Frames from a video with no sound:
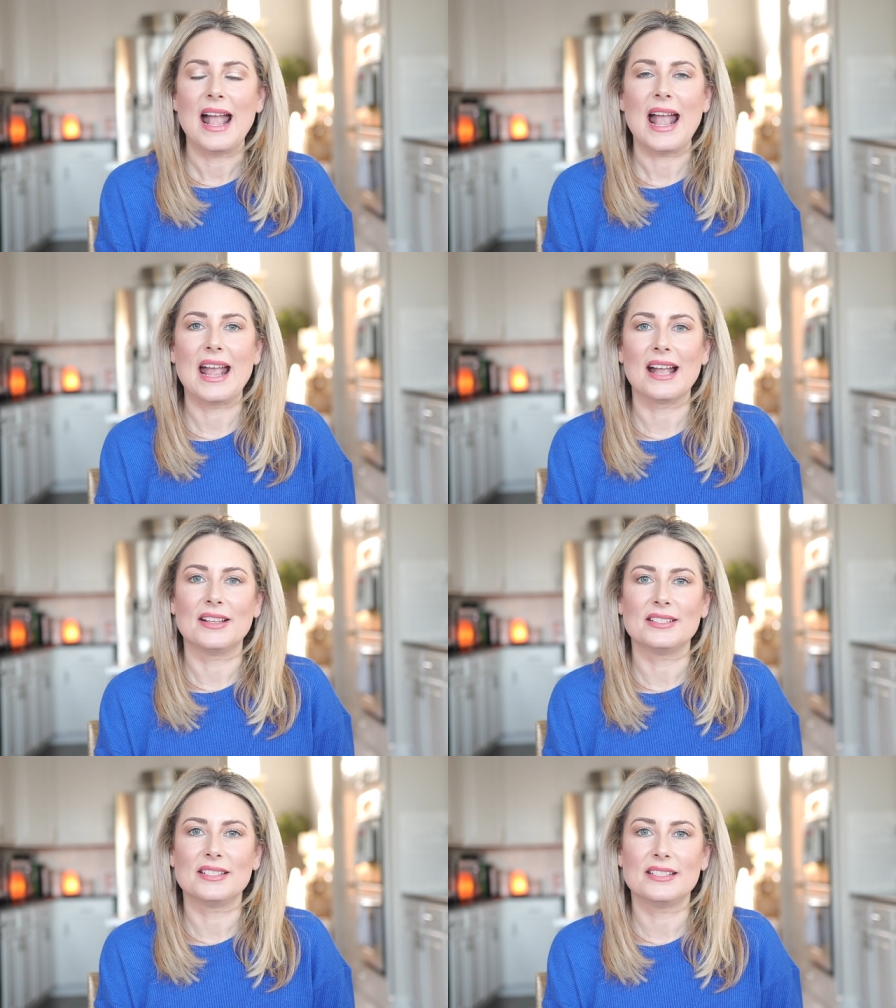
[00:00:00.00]

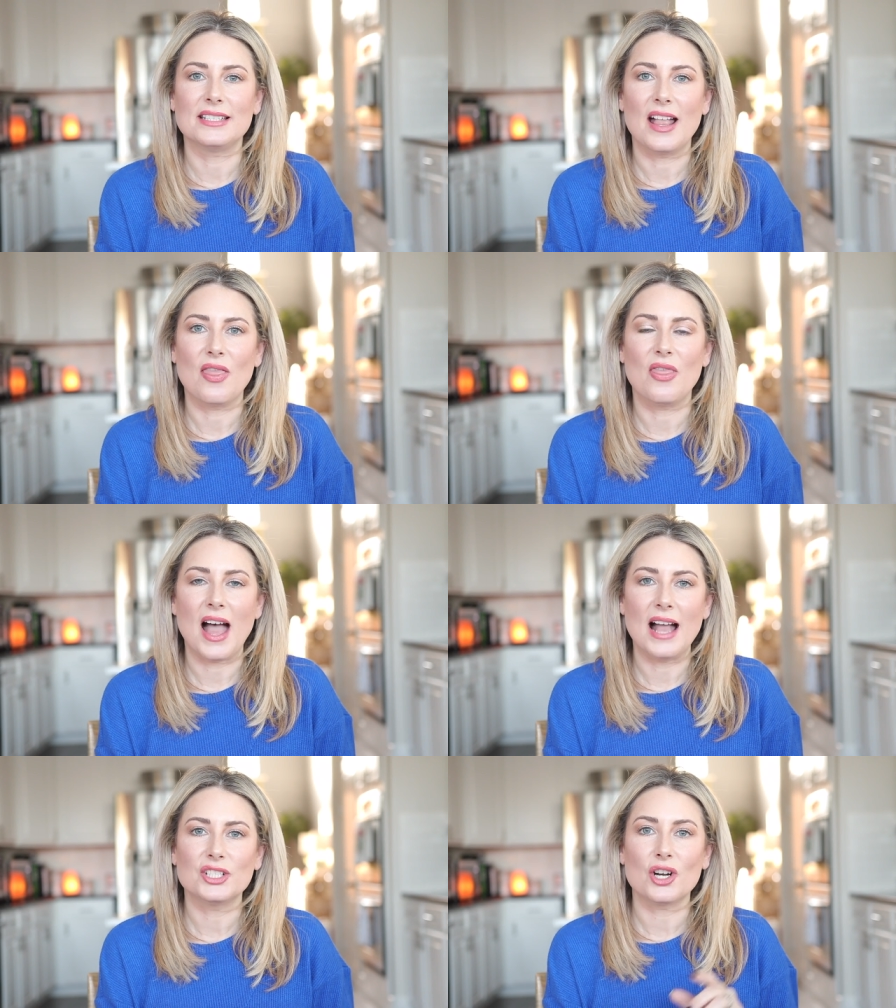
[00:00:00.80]
And
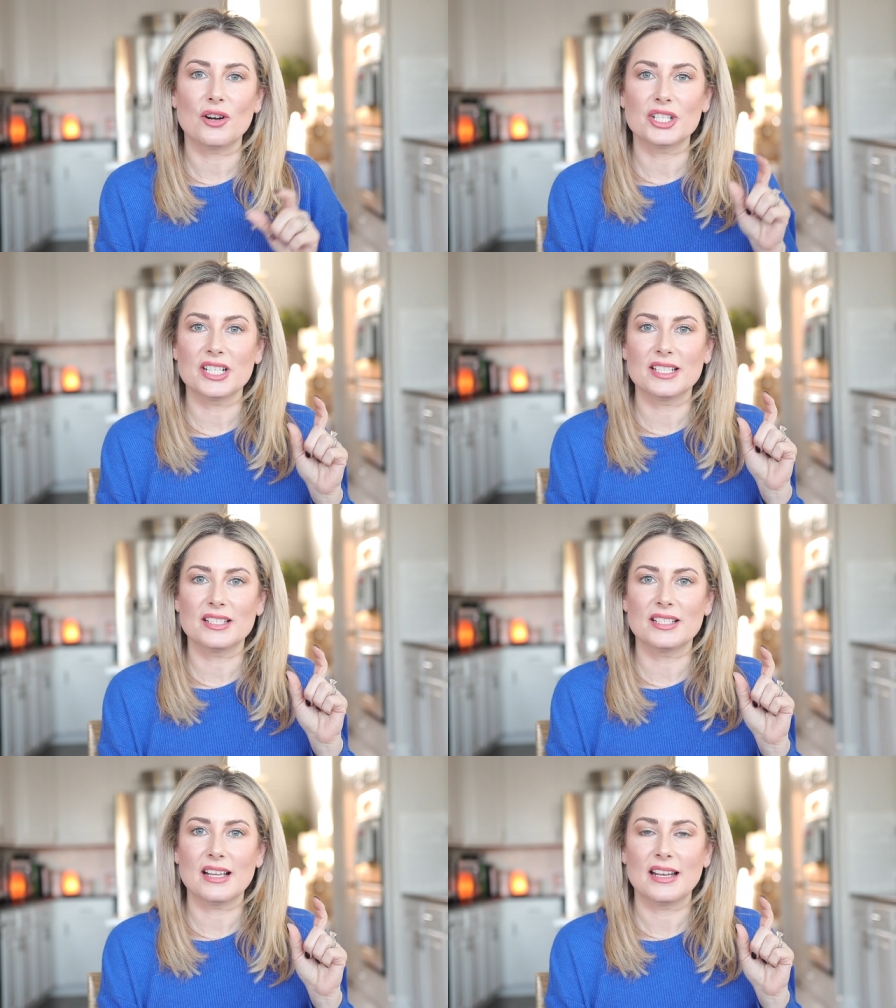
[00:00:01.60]
that
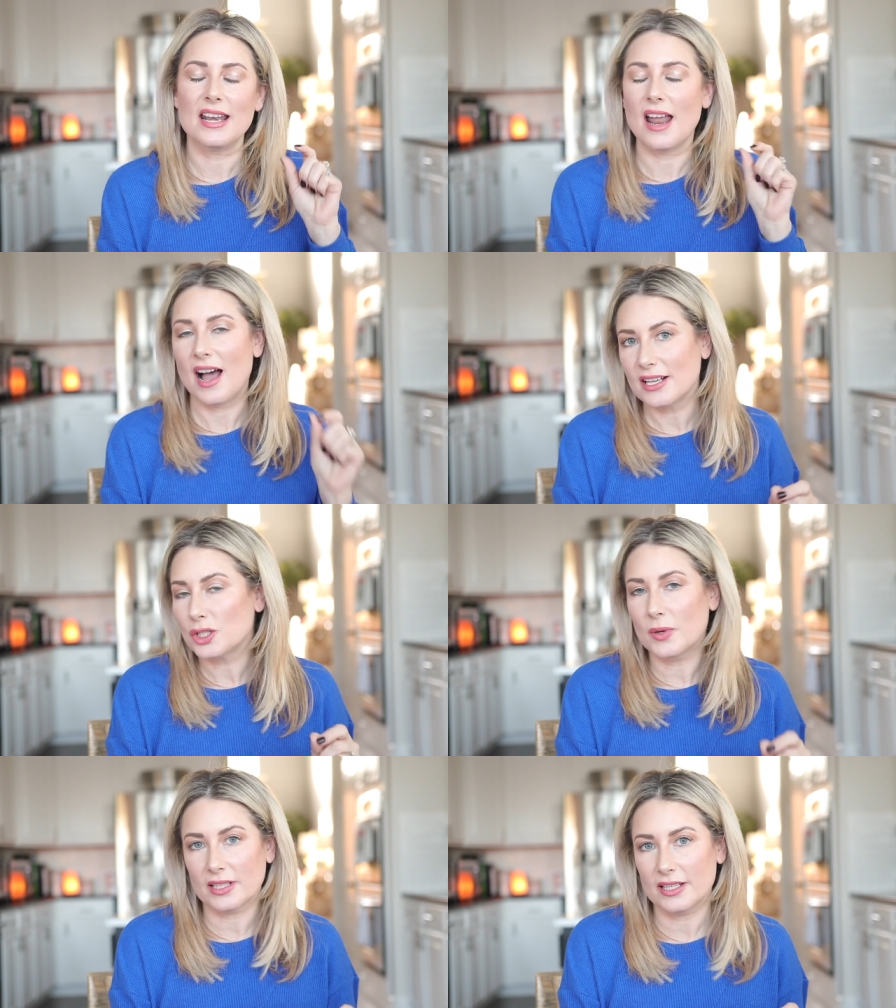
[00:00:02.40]
charges not as
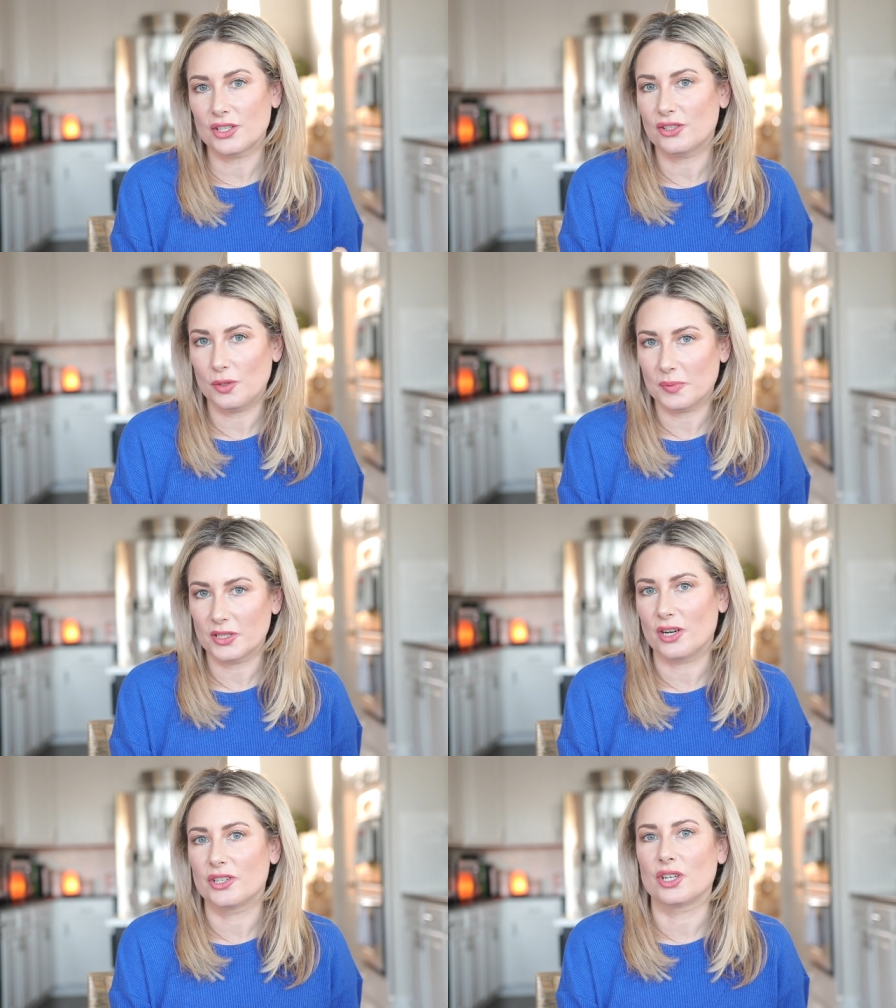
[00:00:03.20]
quickly as a
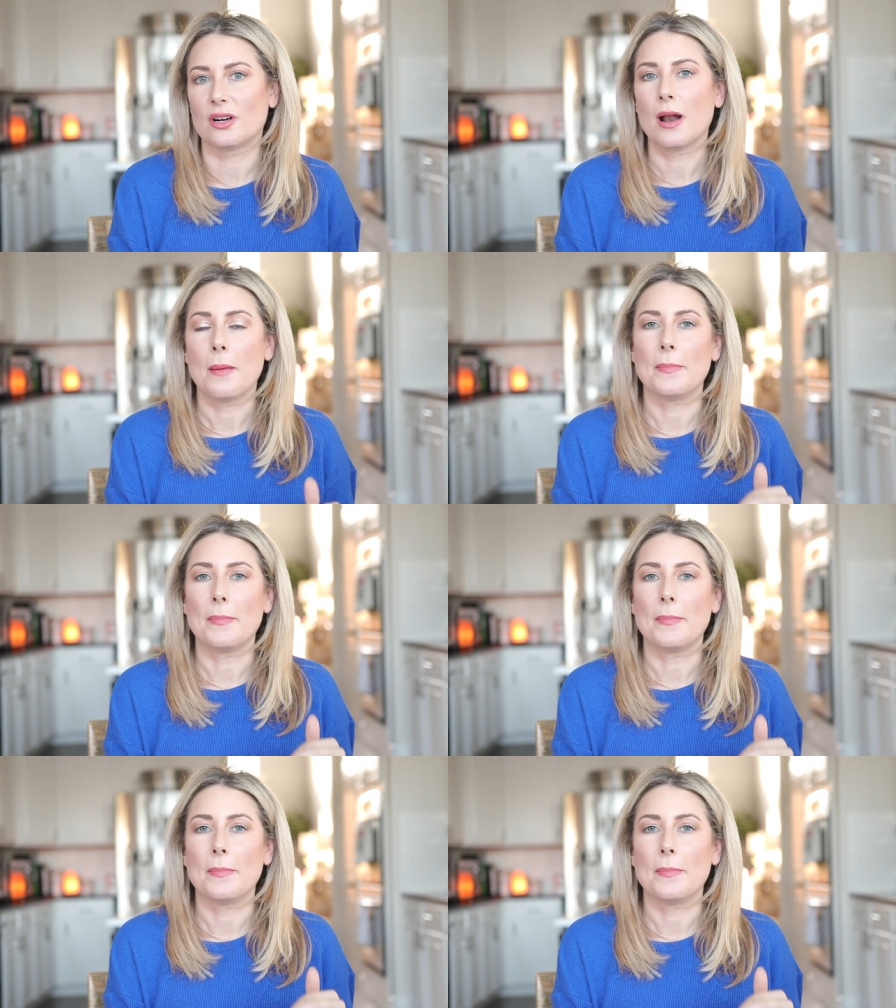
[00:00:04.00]
supercharger,